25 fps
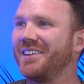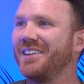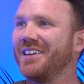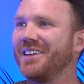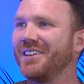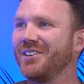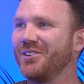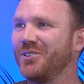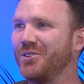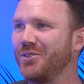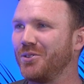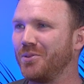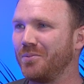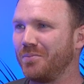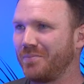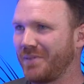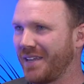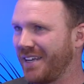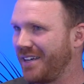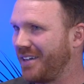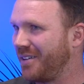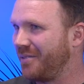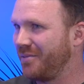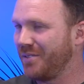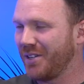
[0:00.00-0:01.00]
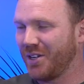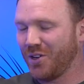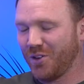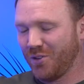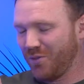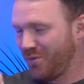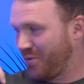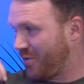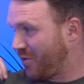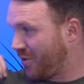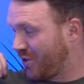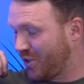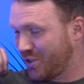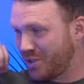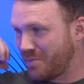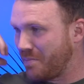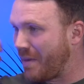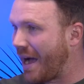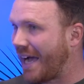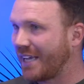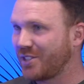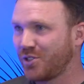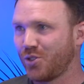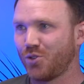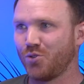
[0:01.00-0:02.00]
that you kind of
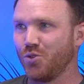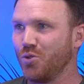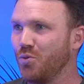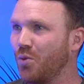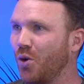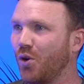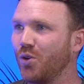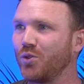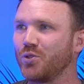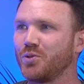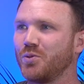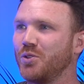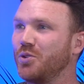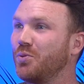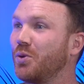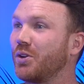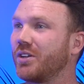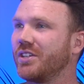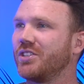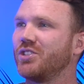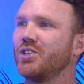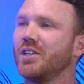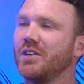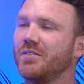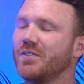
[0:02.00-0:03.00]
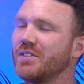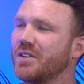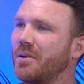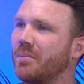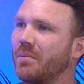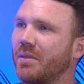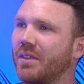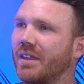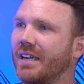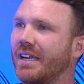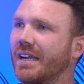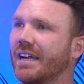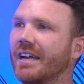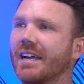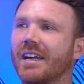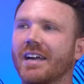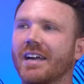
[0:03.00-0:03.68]
smash through walls when you want to achieve something.